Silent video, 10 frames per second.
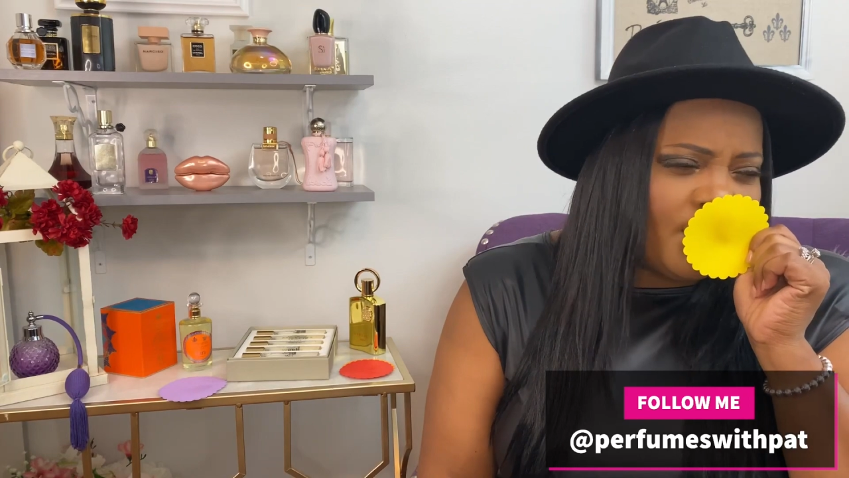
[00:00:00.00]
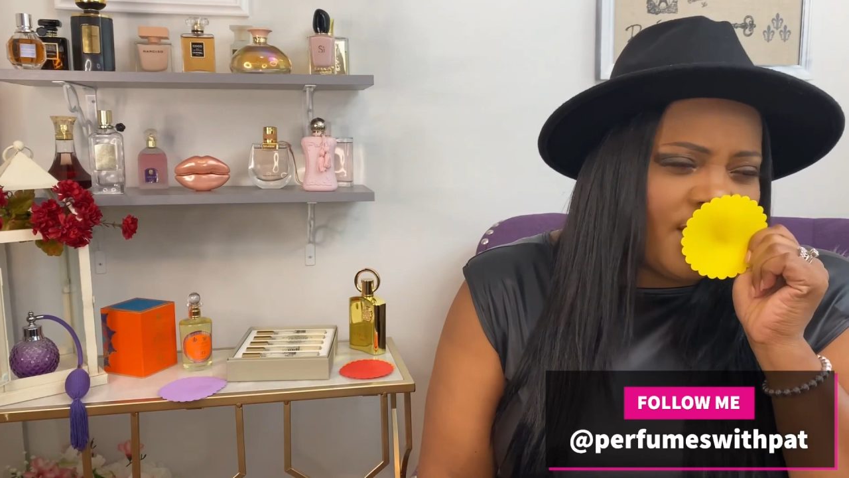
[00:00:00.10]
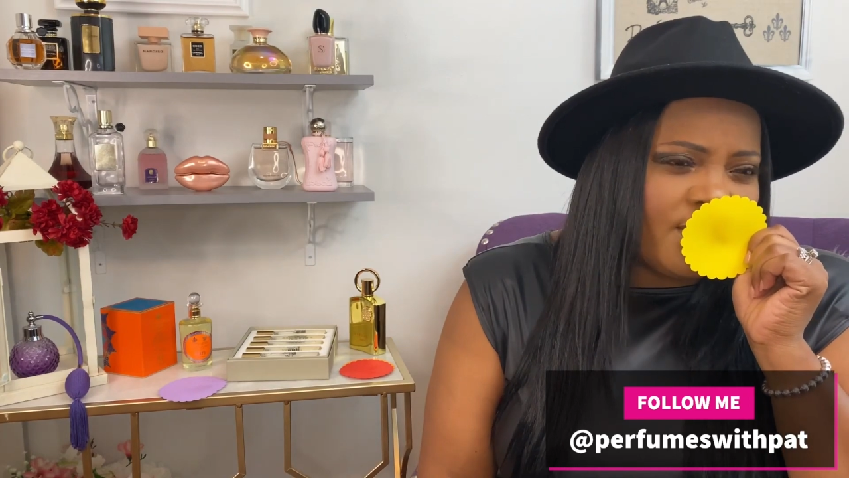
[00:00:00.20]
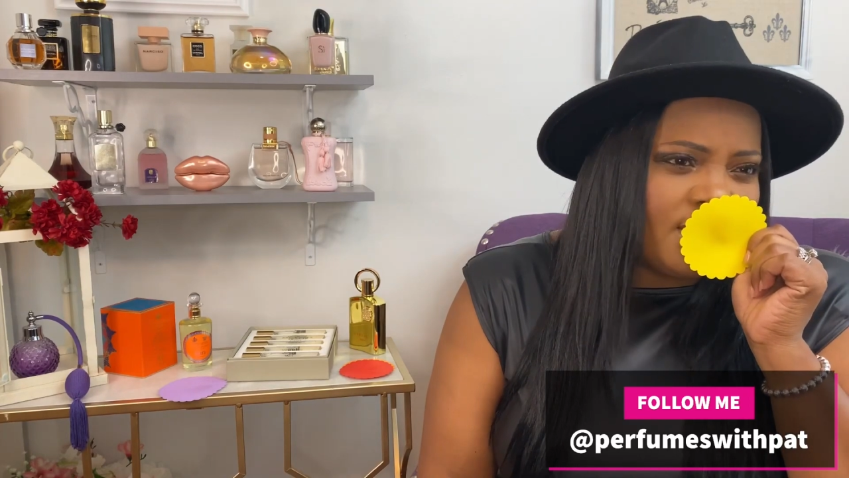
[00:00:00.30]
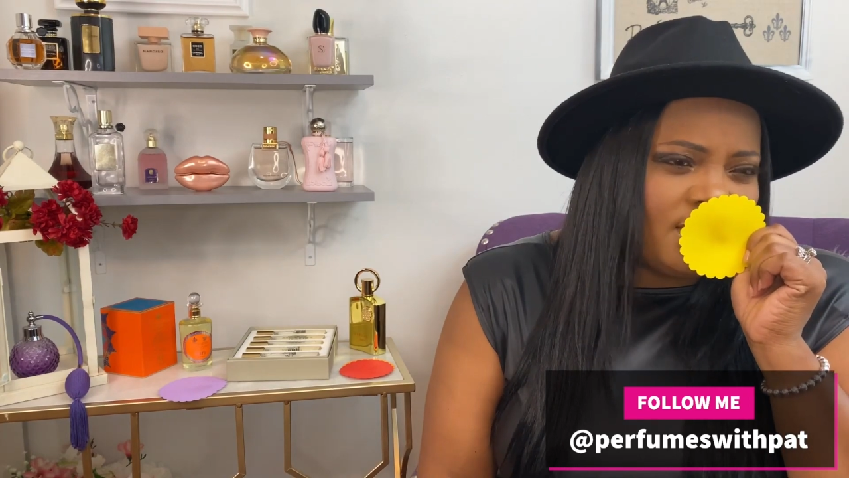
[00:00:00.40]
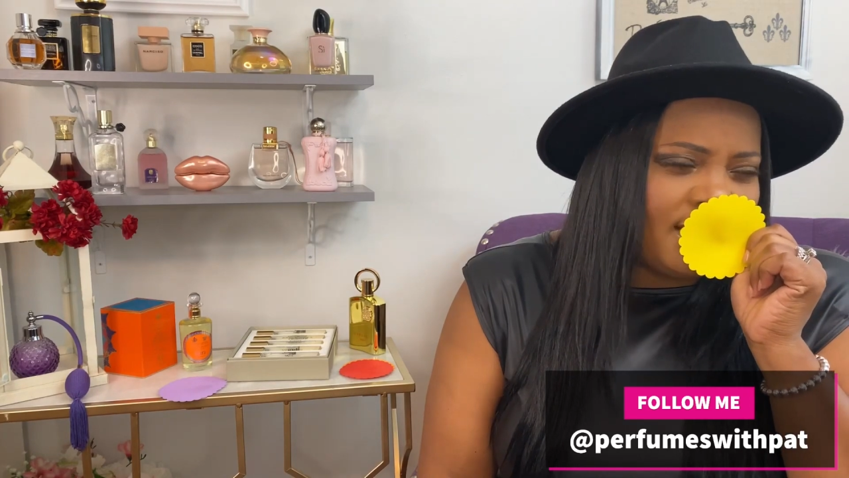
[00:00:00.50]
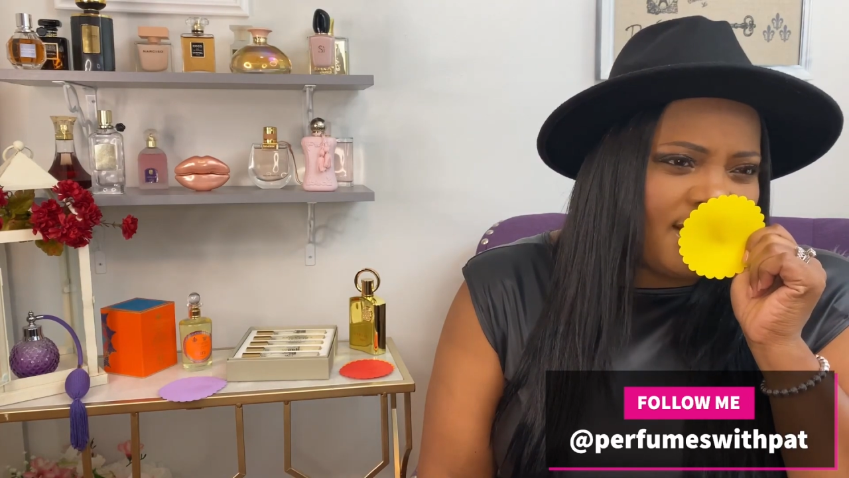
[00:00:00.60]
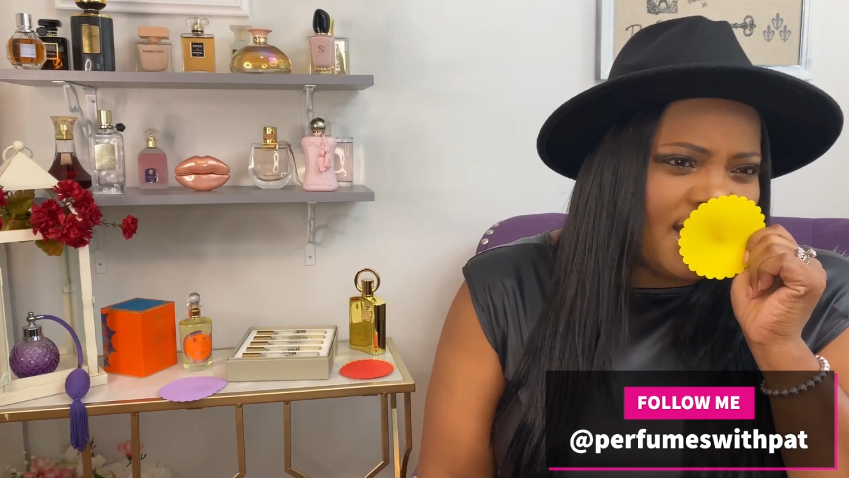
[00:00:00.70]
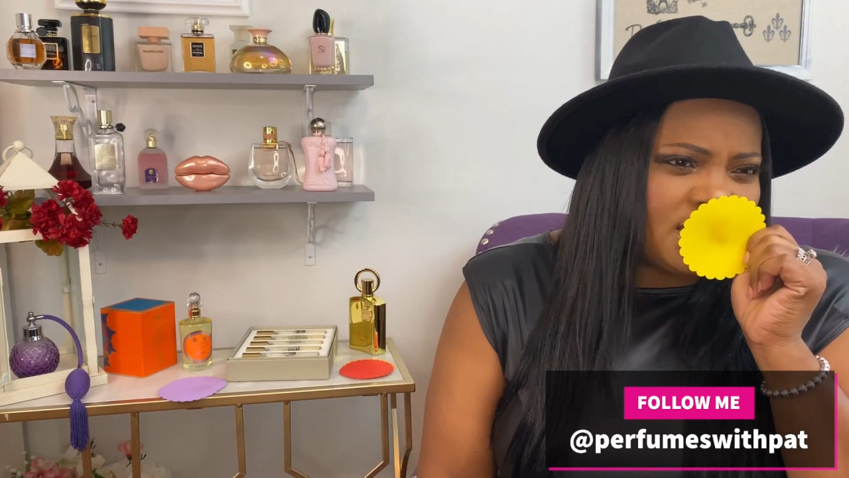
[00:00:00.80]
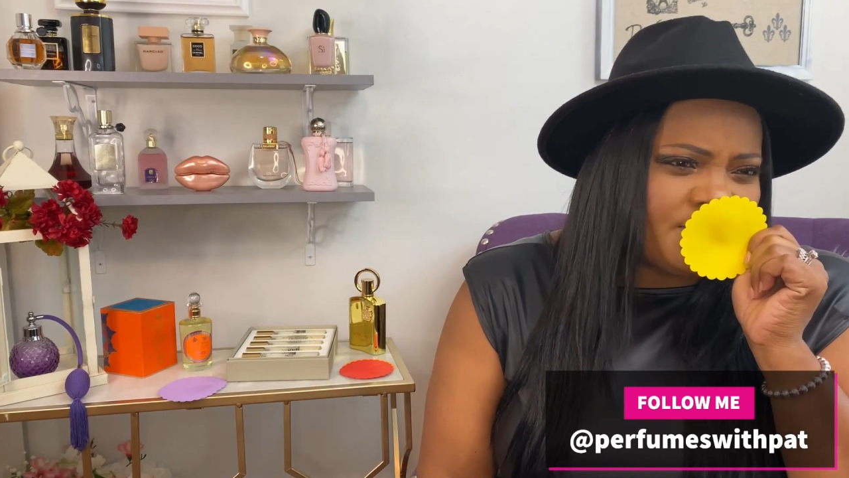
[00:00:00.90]
wear it like
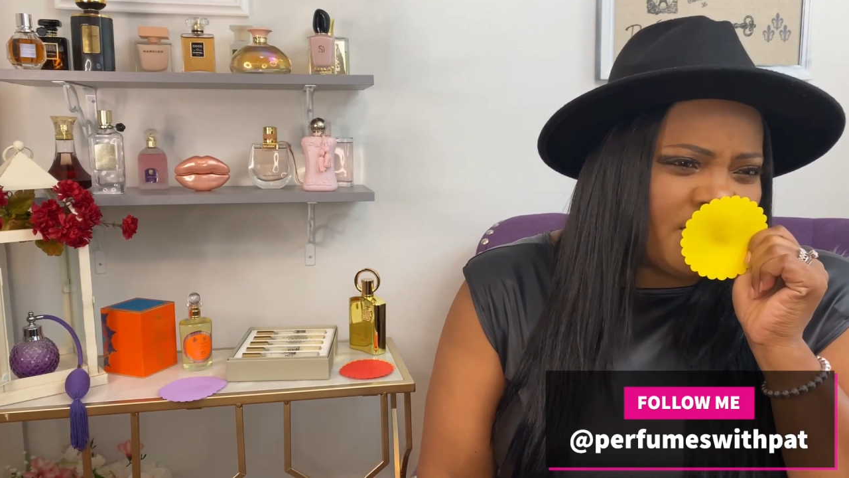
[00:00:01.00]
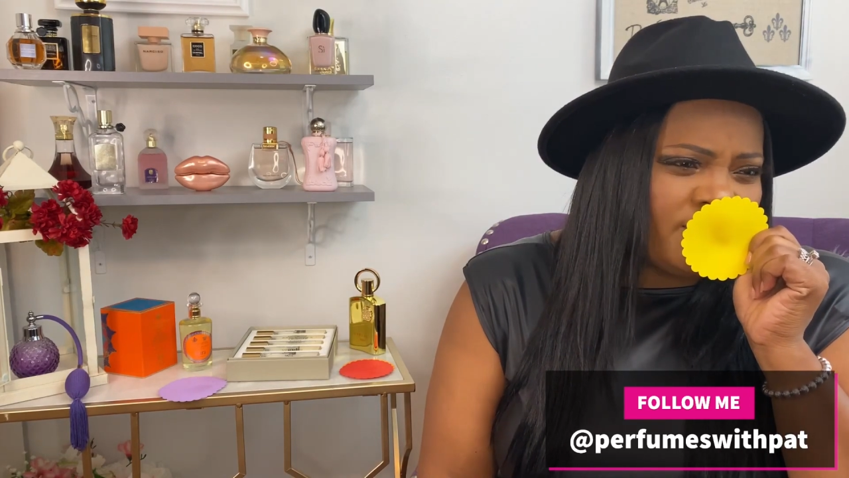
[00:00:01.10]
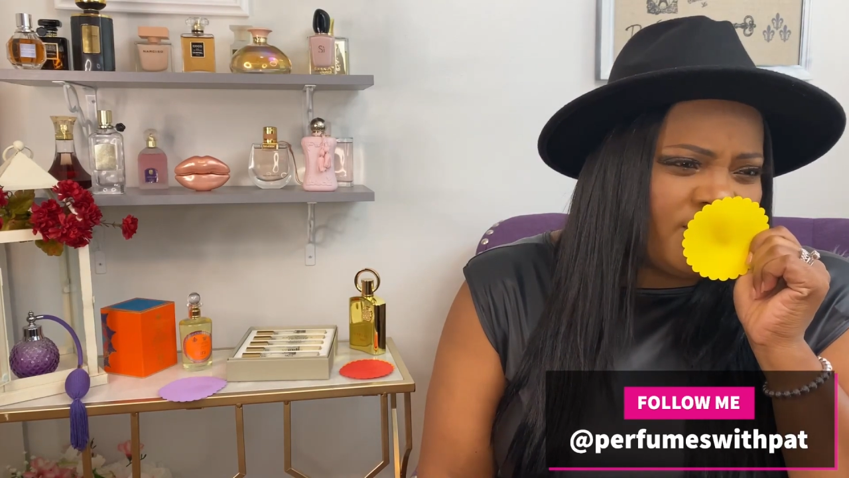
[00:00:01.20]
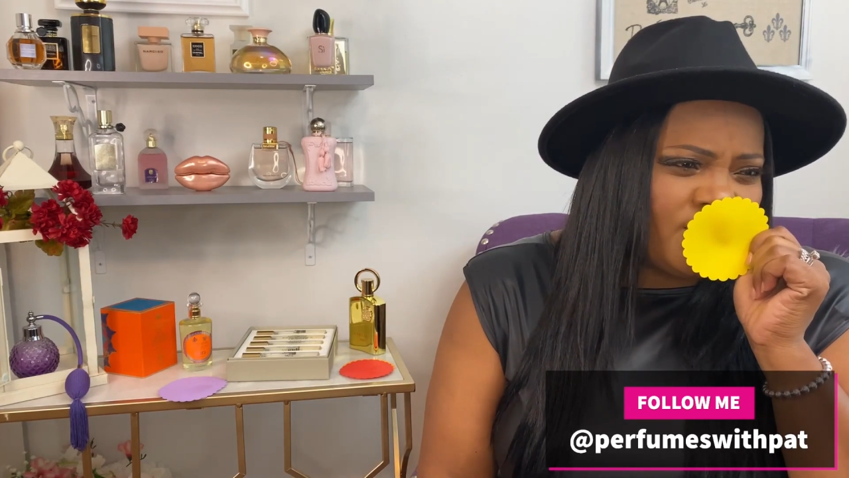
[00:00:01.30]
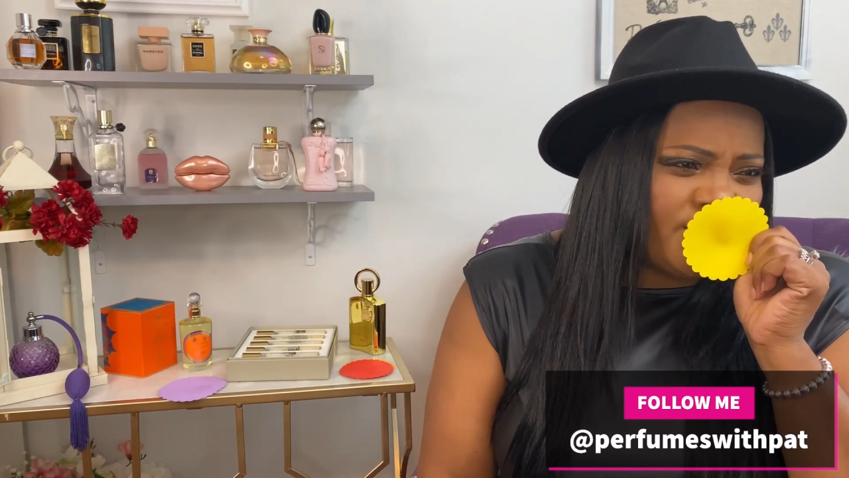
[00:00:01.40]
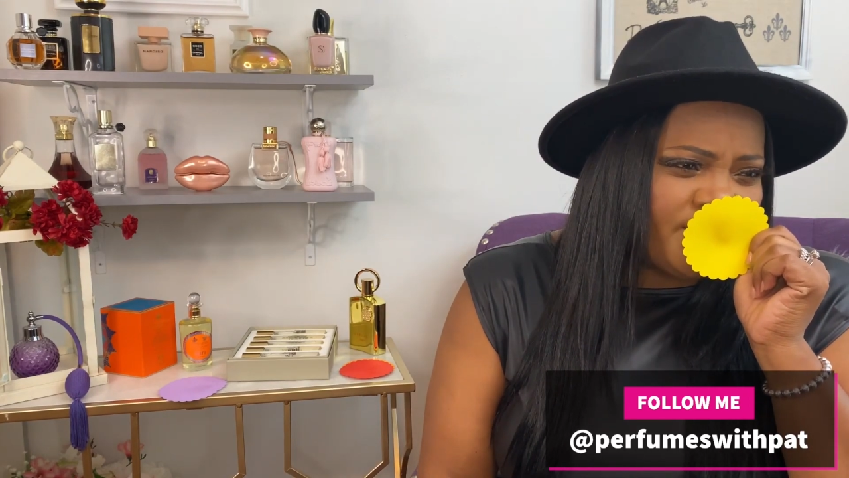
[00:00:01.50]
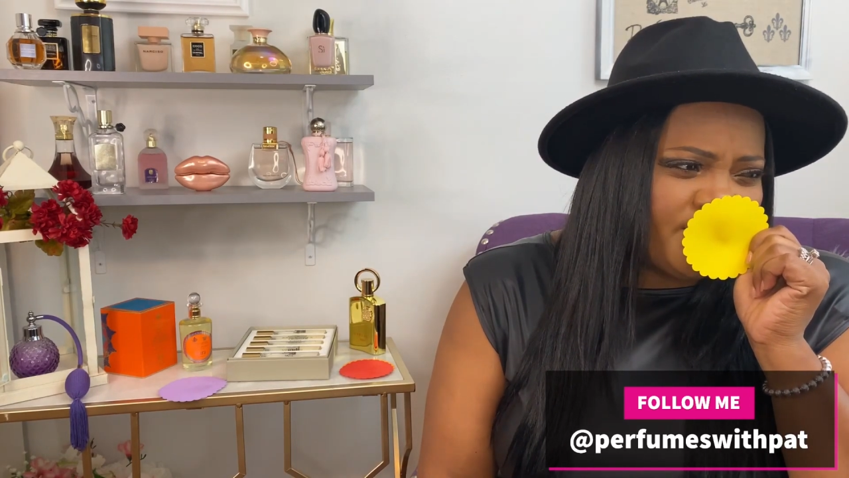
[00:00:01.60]
as a perfume.